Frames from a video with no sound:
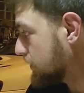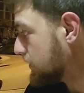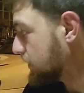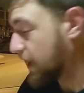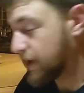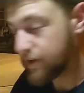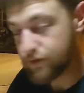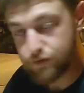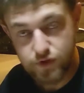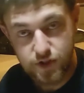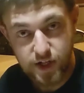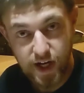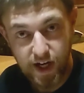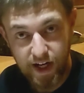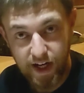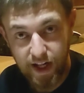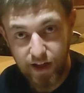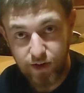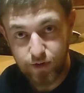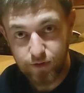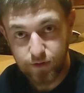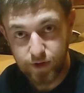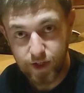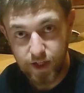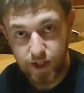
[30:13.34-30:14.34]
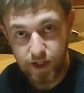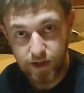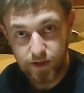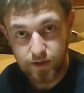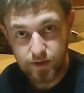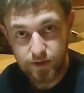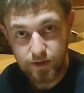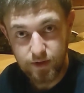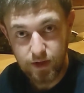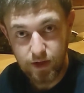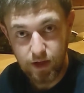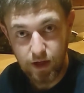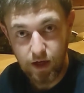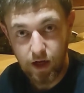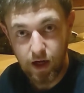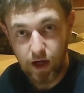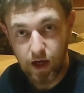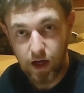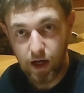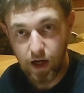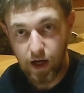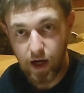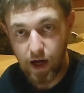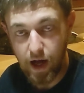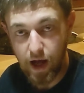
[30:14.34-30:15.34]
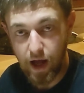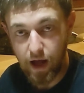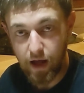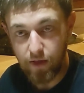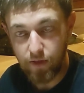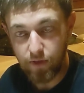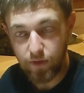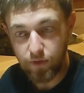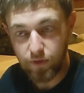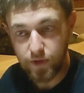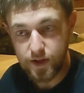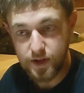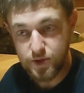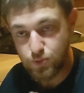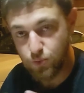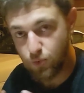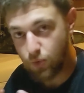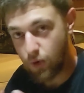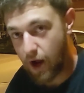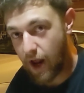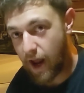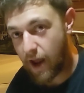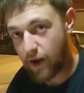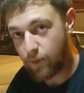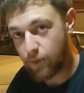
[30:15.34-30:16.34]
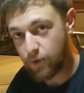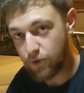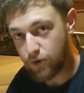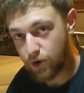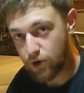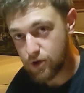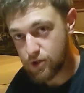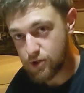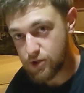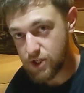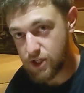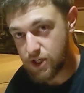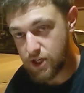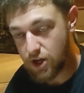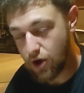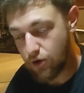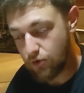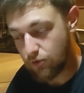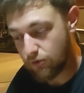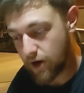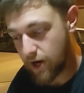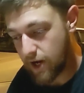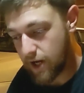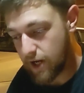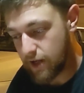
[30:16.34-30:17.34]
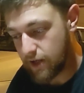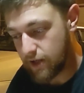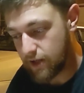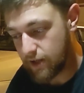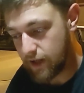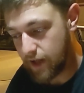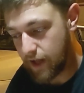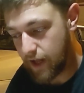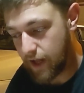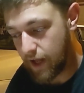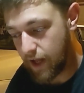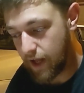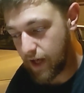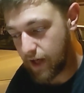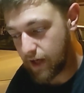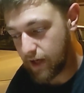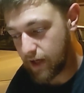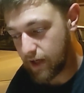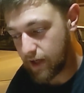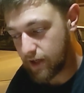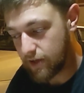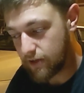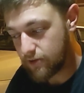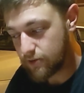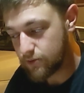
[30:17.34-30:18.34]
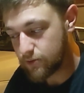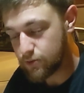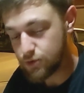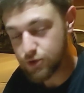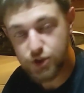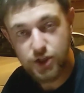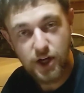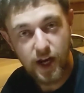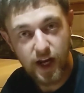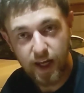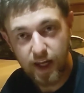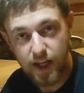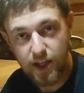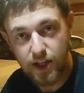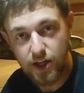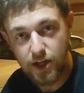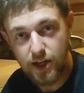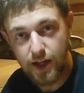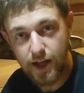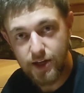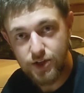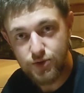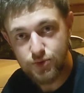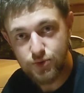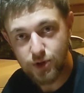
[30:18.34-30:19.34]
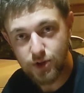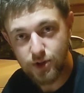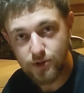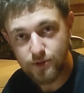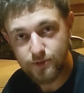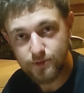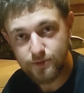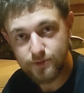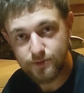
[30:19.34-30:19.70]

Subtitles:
thanks for checking out the video. This is Wyatt with RC Done Right, and we'll check you in the next one.